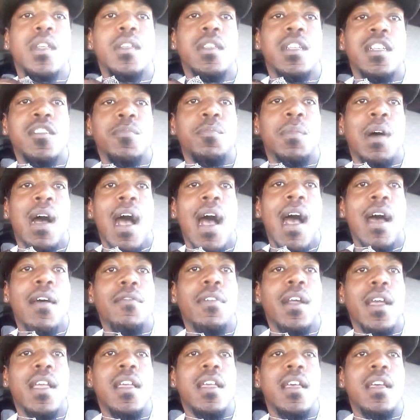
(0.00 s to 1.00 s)
This is my art
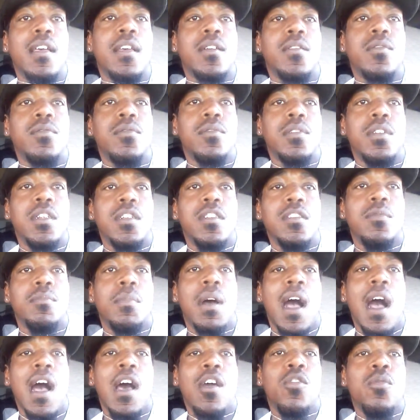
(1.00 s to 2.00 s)
right here. This is
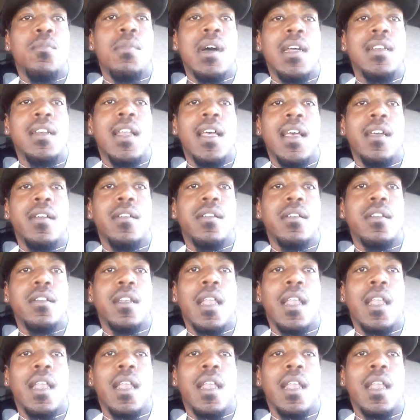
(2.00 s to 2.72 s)
my art on my neck.